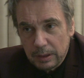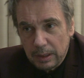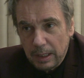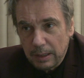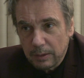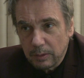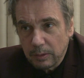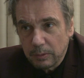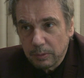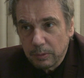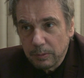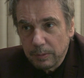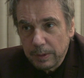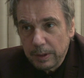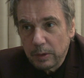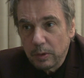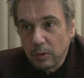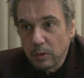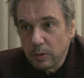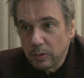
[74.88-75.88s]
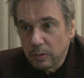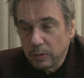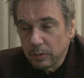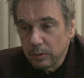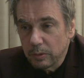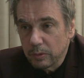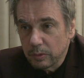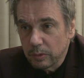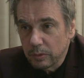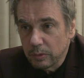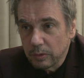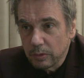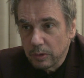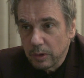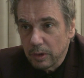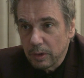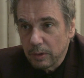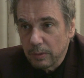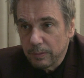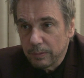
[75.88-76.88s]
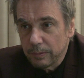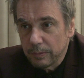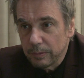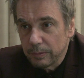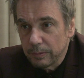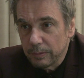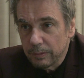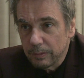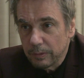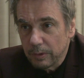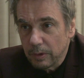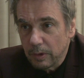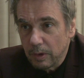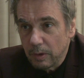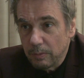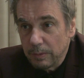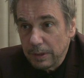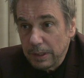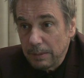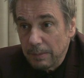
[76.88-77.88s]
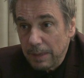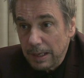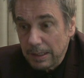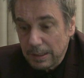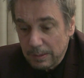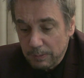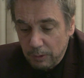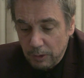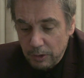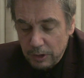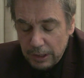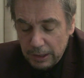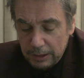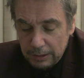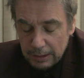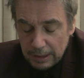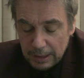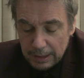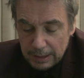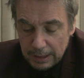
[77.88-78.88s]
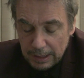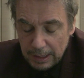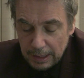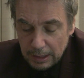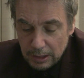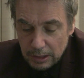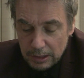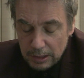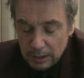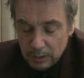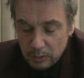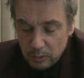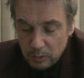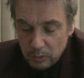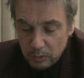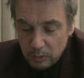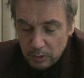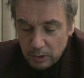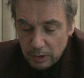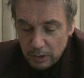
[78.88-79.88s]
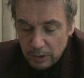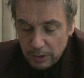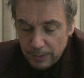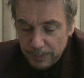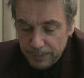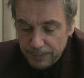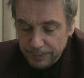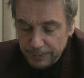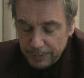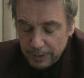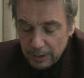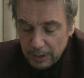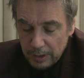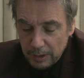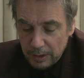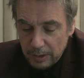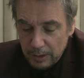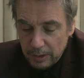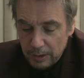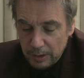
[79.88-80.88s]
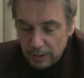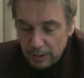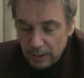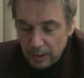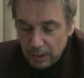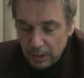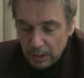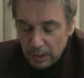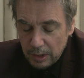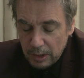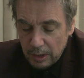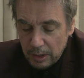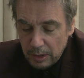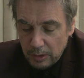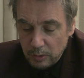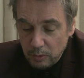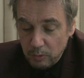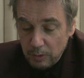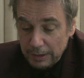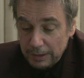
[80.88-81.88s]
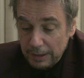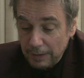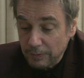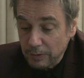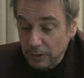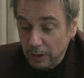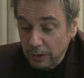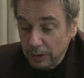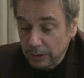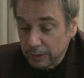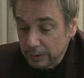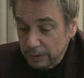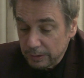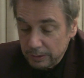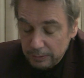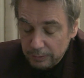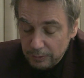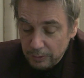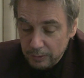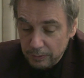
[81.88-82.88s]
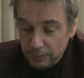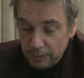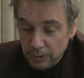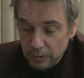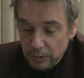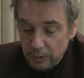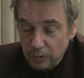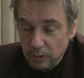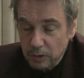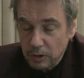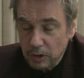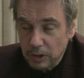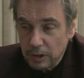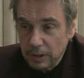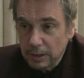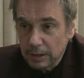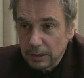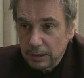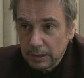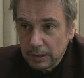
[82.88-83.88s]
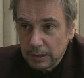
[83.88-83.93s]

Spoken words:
I thought it would be cool to do a minimalist project and actually to do what I've done for the first Oxygen,